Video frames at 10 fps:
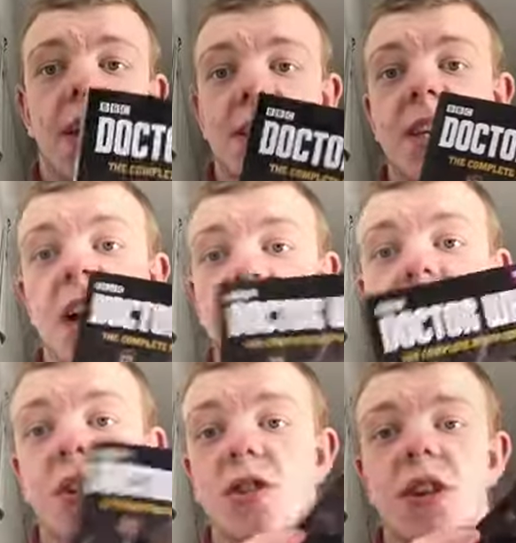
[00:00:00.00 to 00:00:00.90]
stars
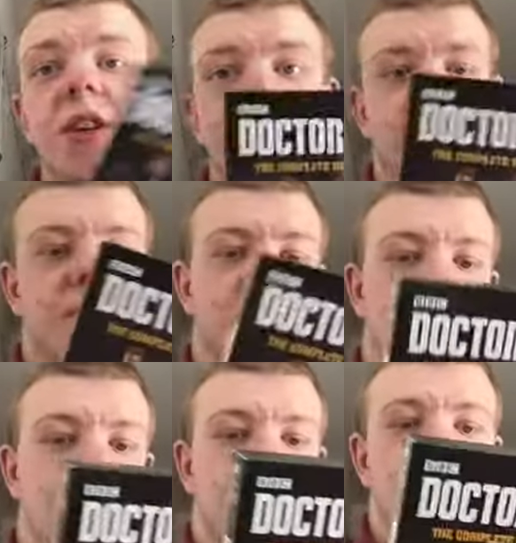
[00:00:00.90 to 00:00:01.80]
in Doctor Who.
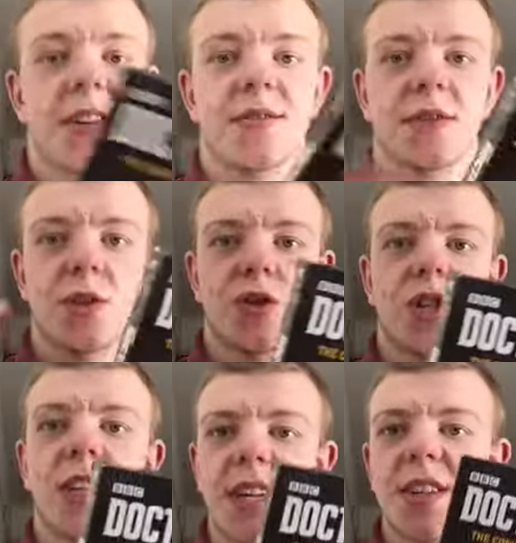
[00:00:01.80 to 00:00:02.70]
So, and of course,
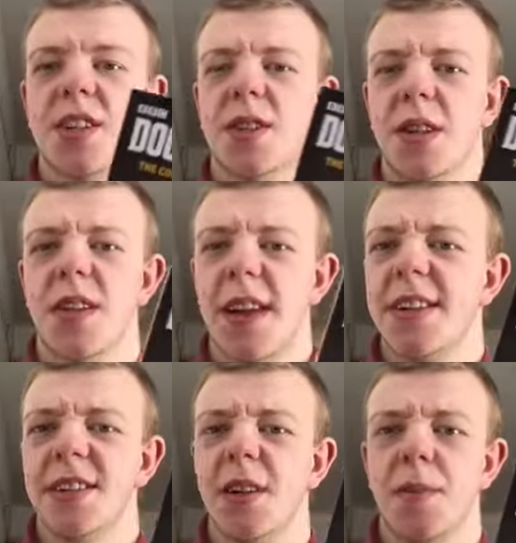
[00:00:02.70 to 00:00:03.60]
she does
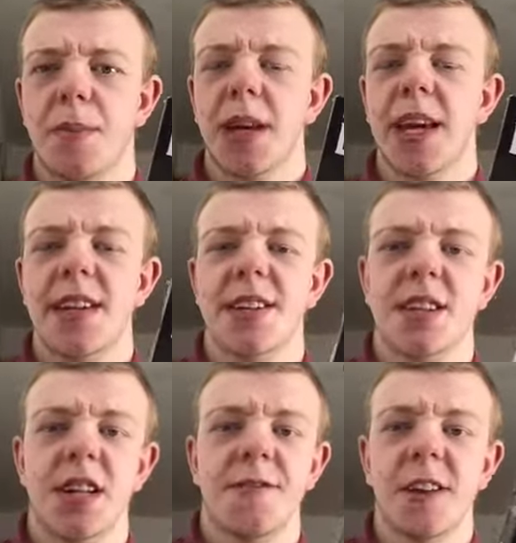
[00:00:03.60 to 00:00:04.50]
then begin
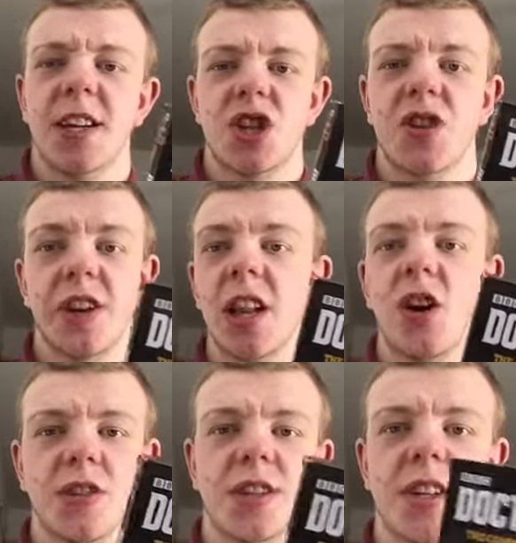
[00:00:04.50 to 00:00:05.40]
to feature a
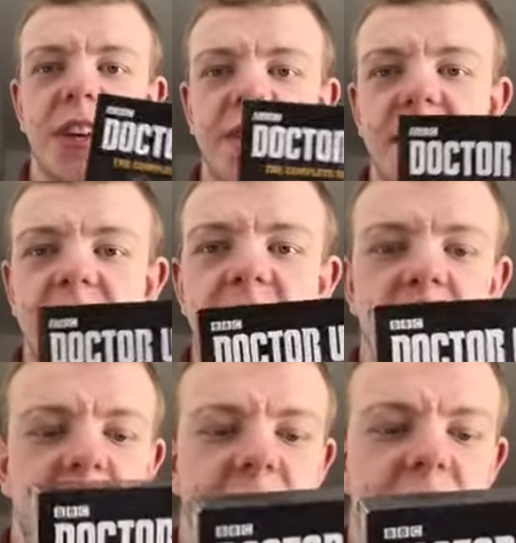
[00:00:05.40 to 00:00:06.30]
lot in this
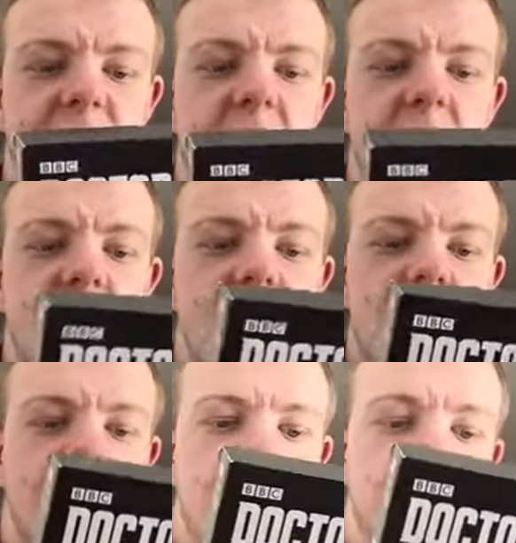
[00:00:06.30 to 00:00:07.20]
series.
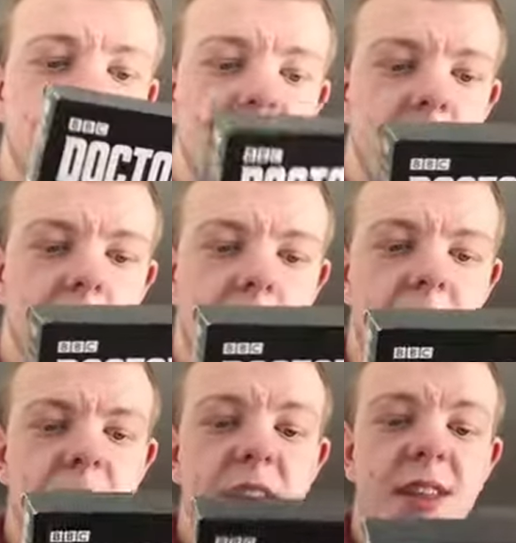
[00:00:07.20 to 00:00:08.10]
So there we
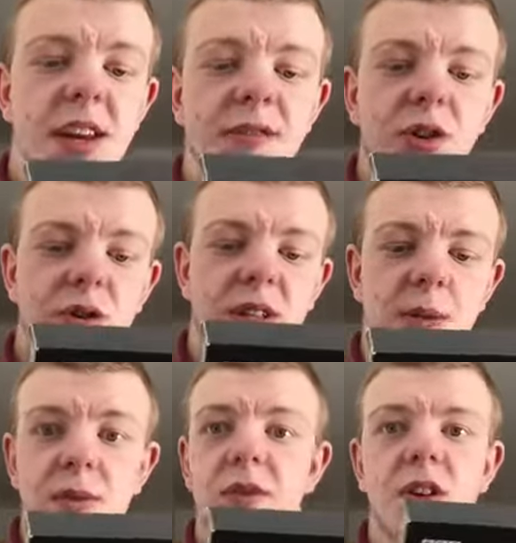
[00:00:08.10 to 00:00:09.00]
go. Then, of course,
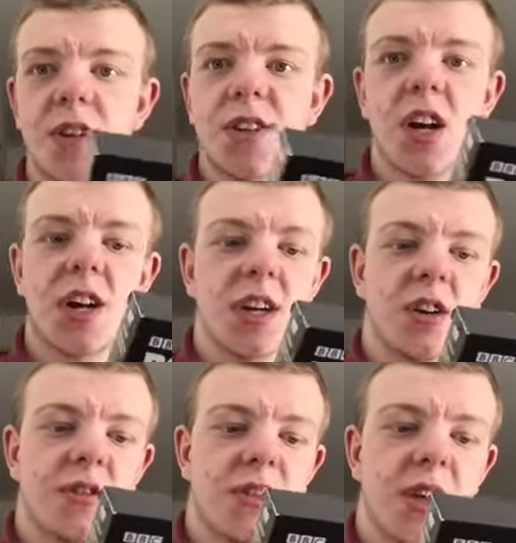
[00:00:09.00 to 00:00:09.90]
then we've got the
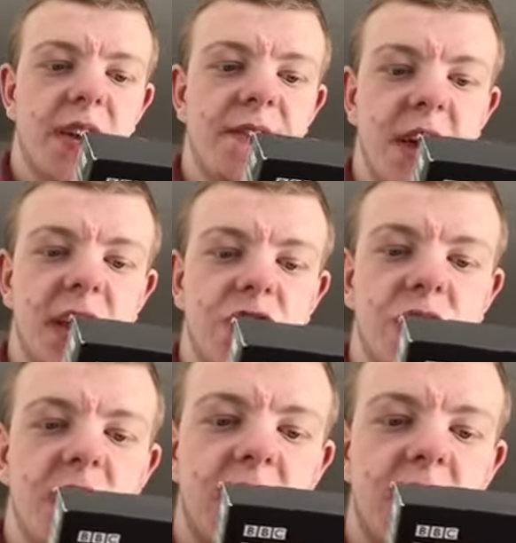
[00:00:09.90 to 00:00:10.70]
Zygon invasion